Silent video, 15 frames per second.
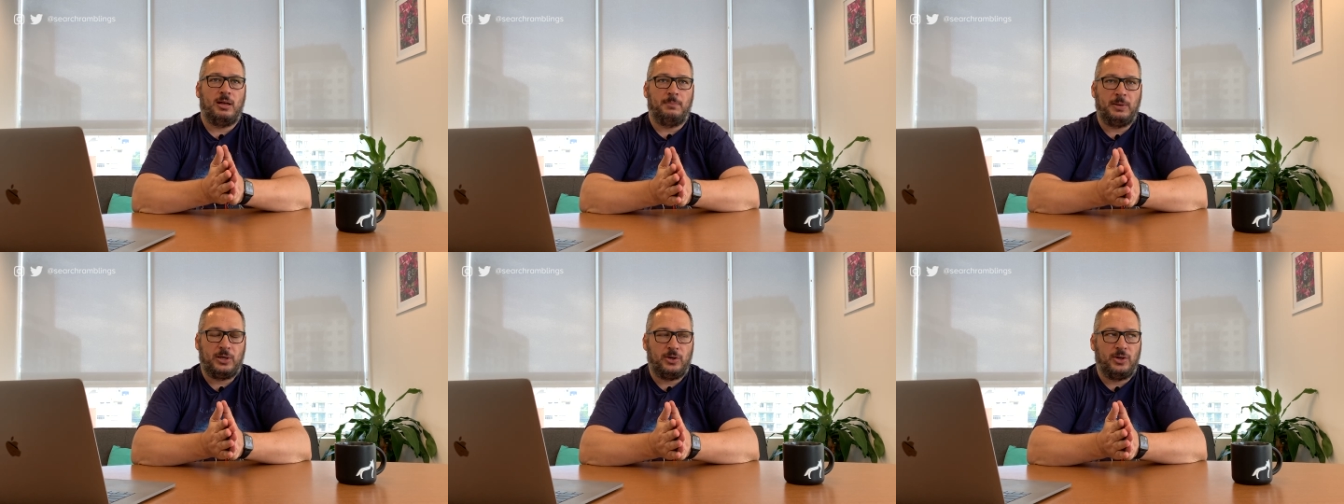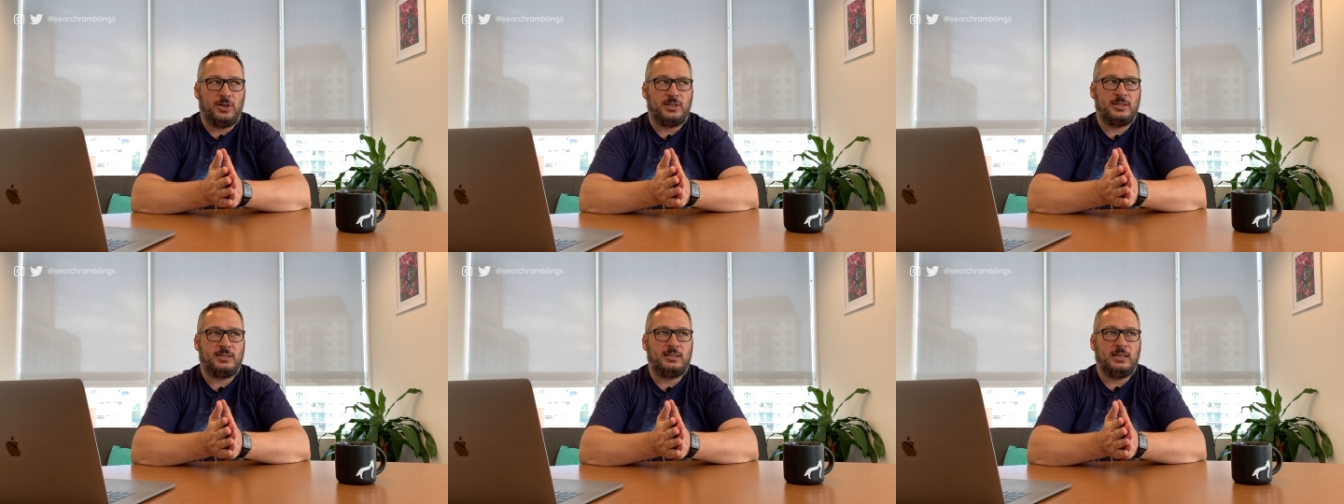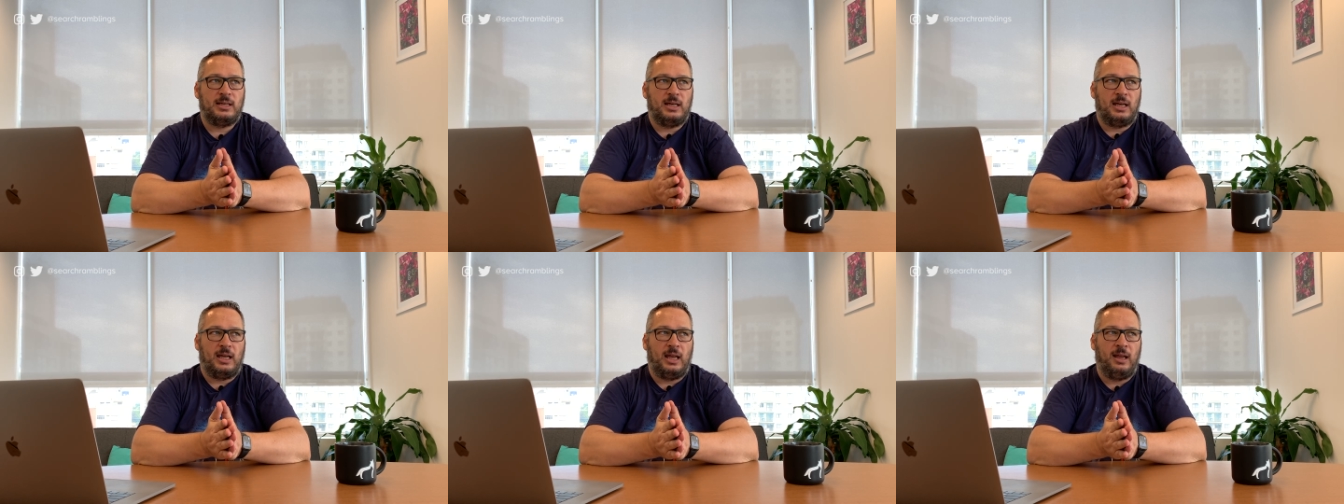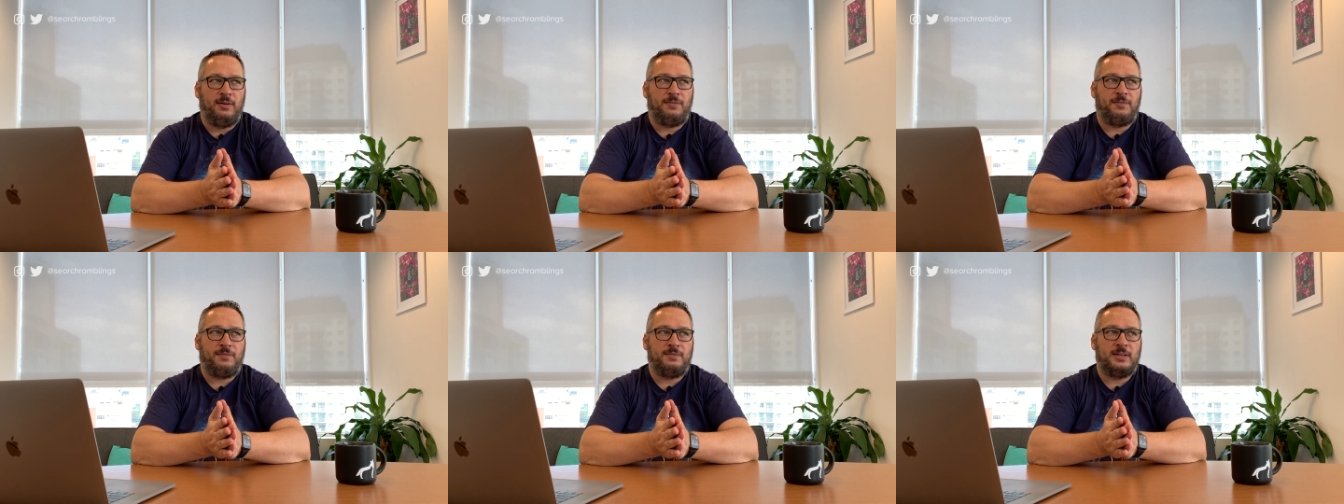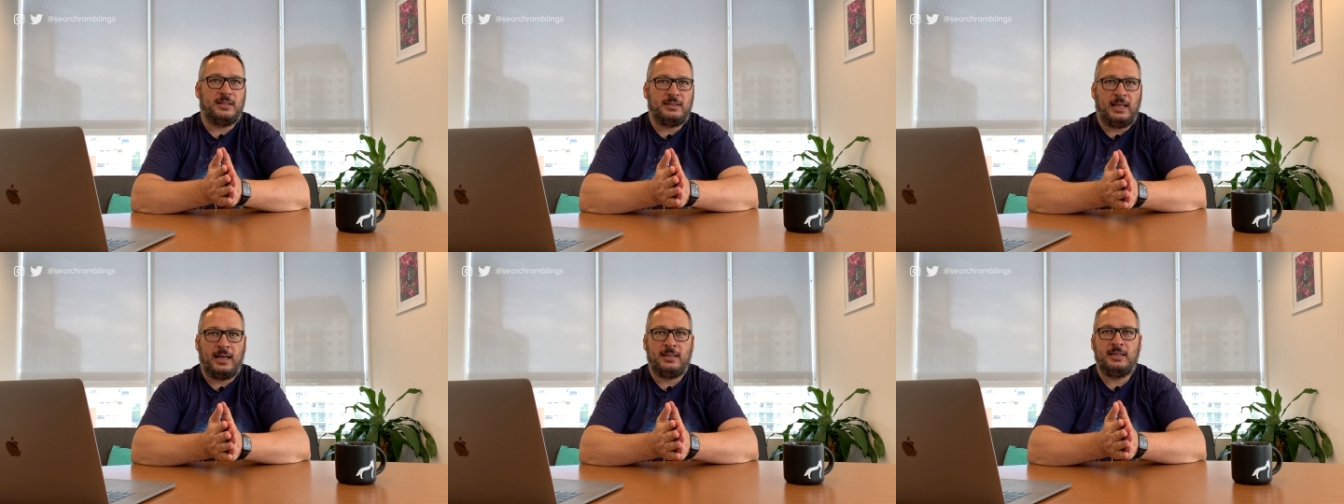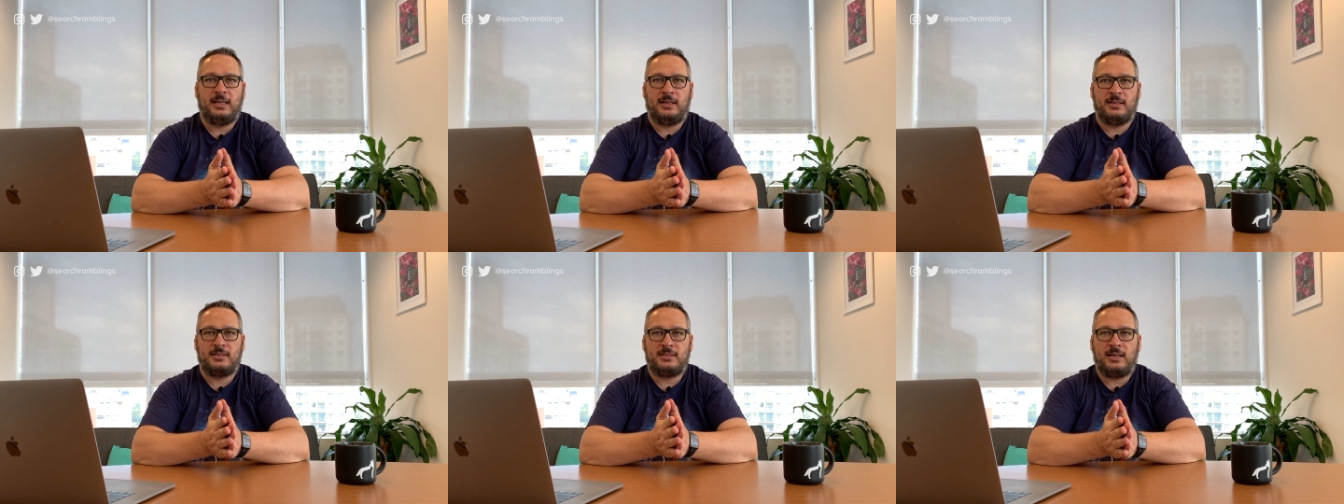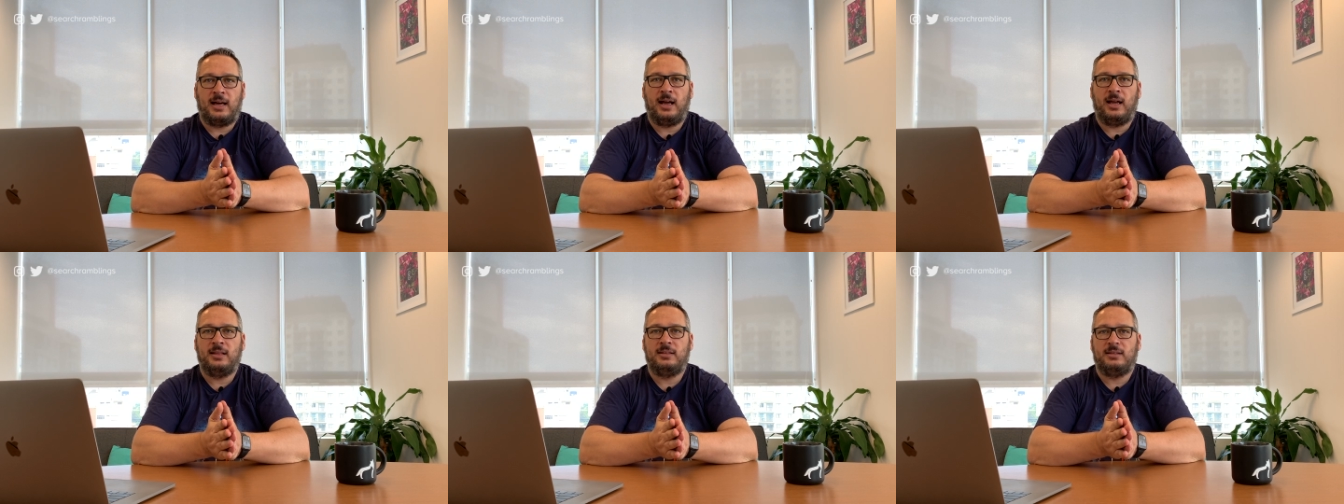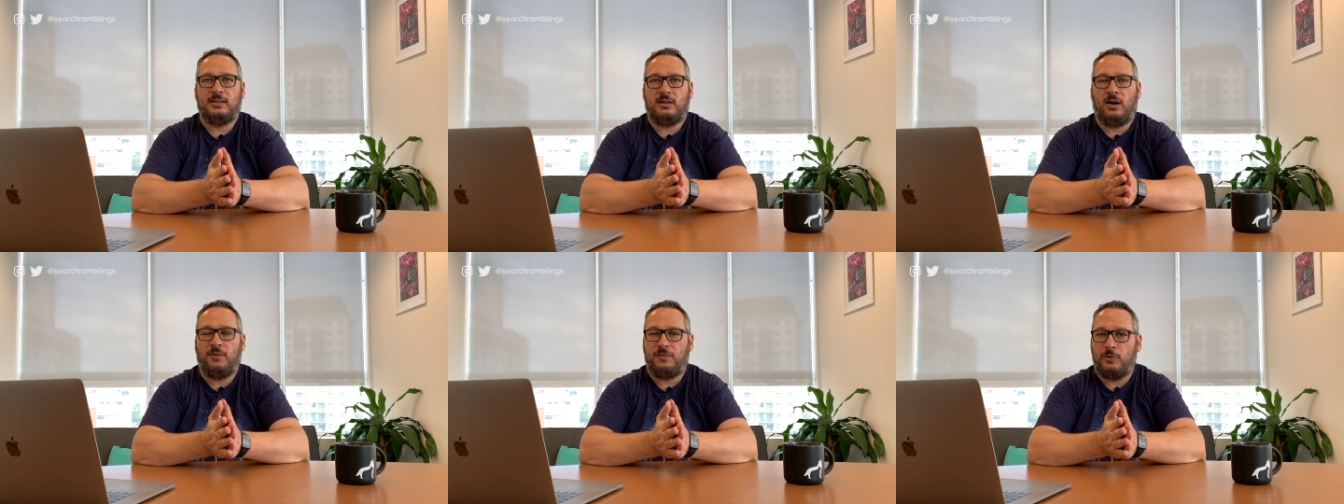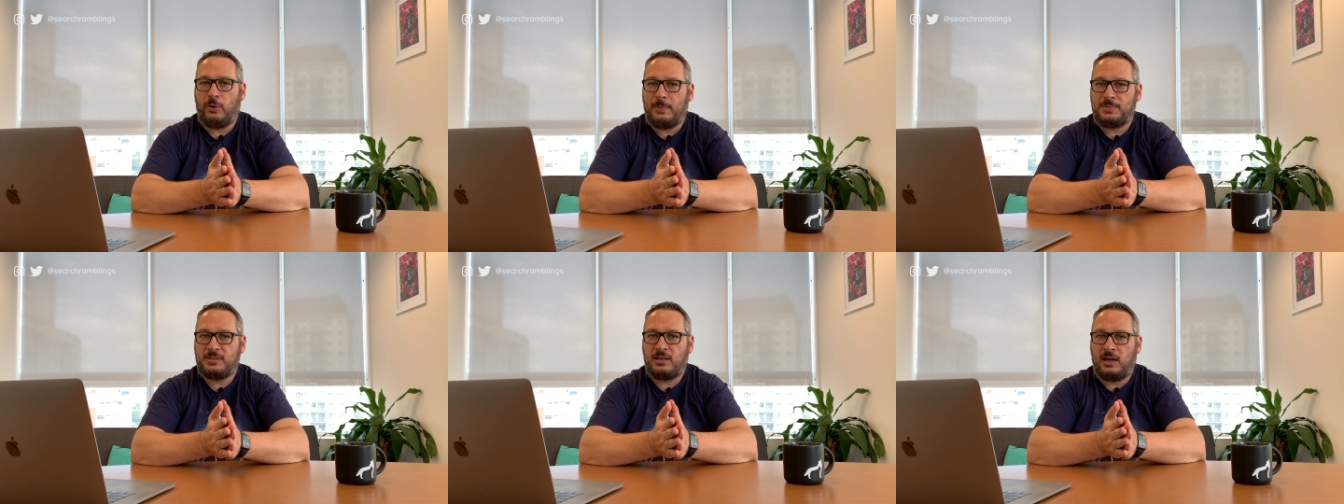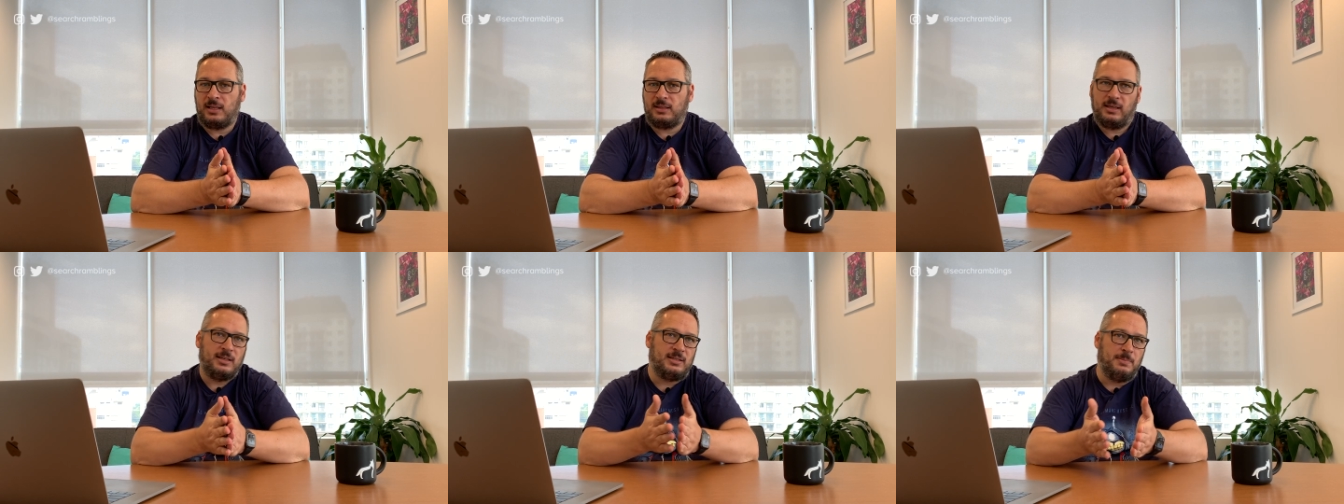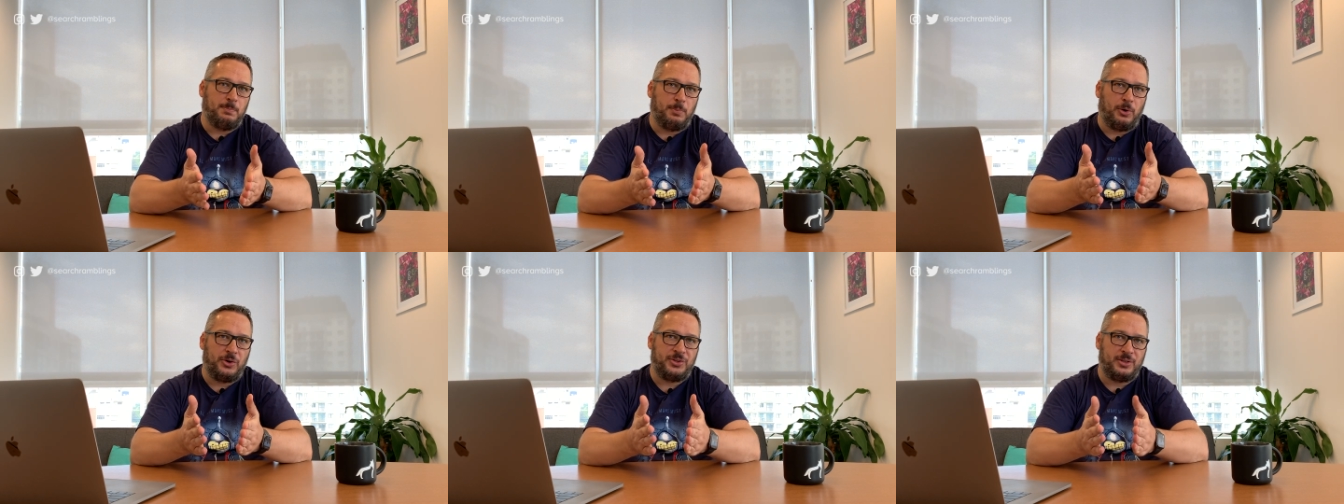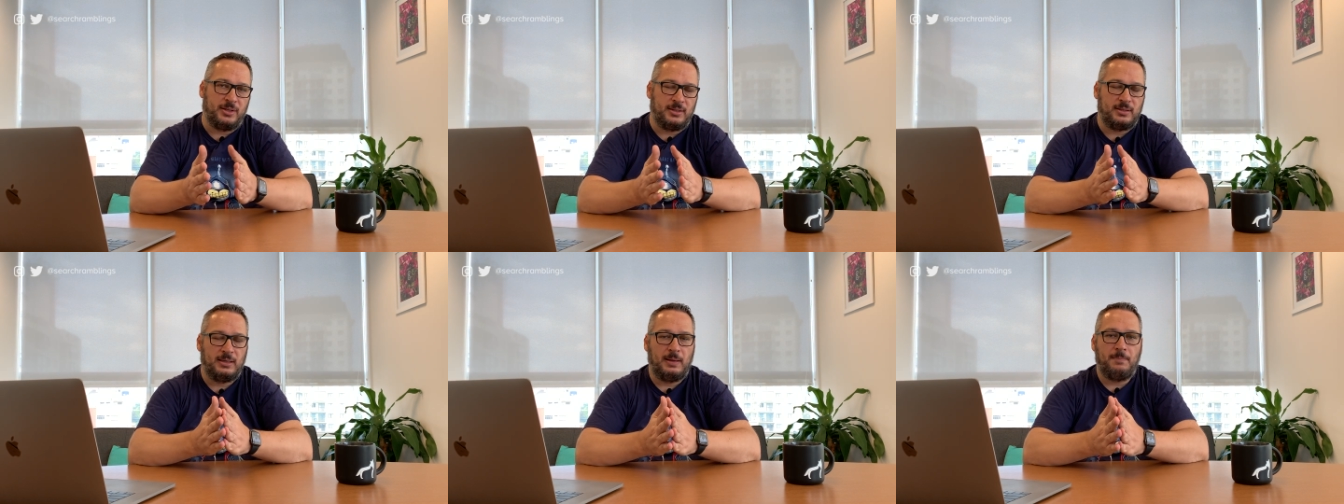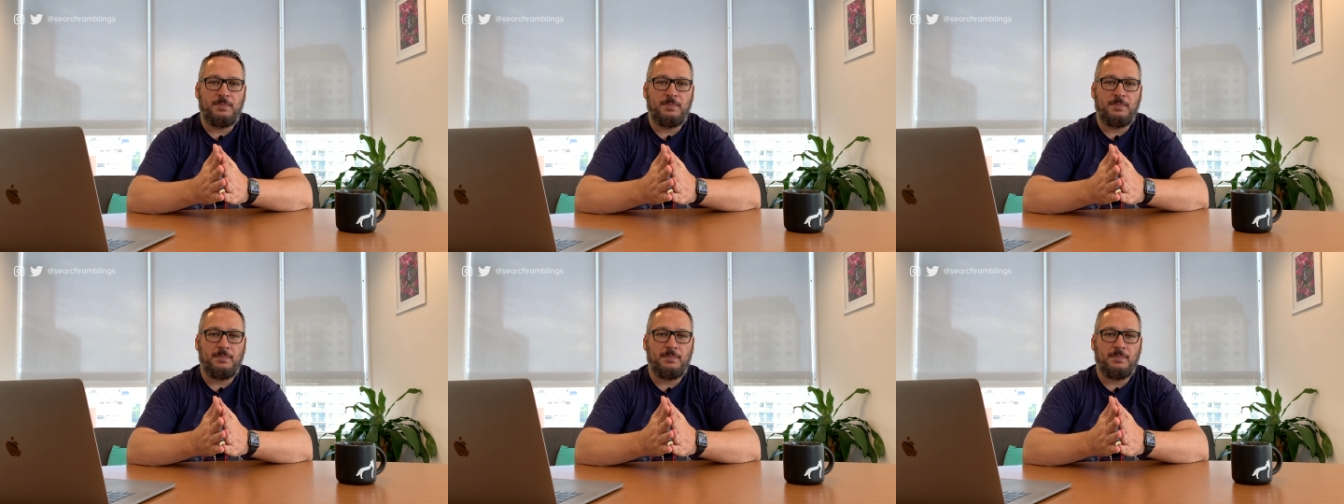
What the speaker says: Because if the technical side of a website is important,